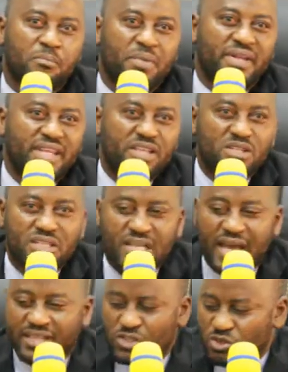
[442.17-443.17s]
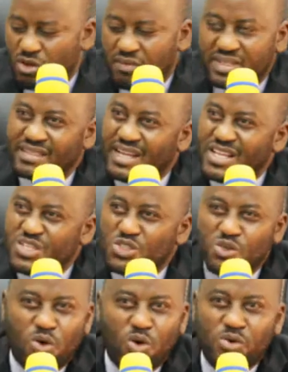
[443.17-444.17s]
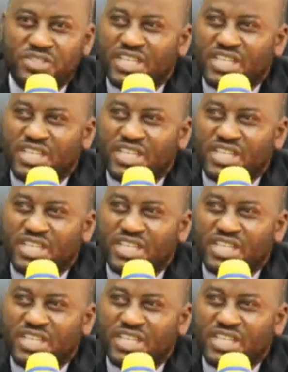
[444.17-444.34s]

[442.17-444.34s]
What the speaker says: But then I discovered that there is no